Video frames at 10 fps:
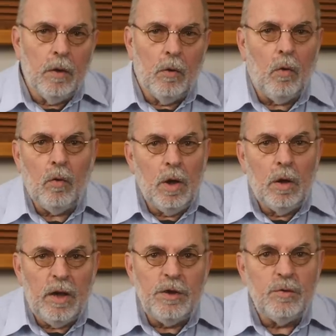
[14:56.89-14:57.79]
or
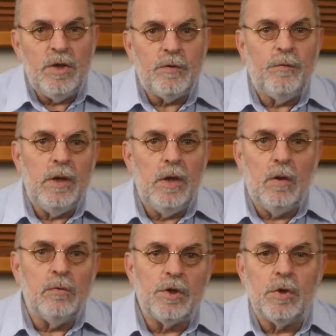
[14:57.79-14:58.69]
link to this
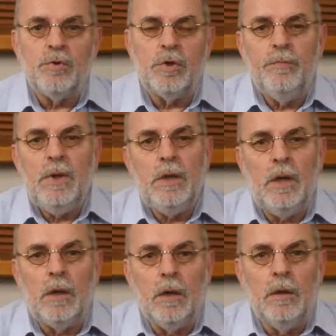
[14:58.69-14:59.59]
video on the social
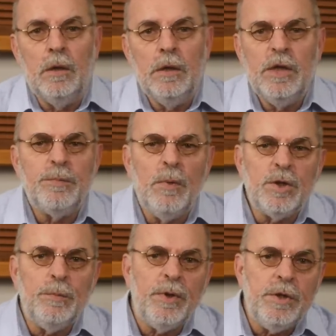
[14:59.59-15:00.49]
media. It's
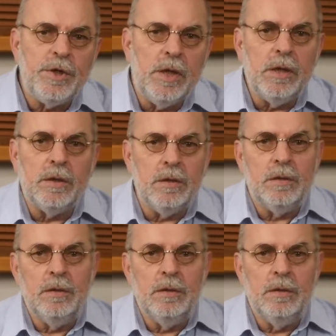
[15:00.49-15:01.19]
much appreciated.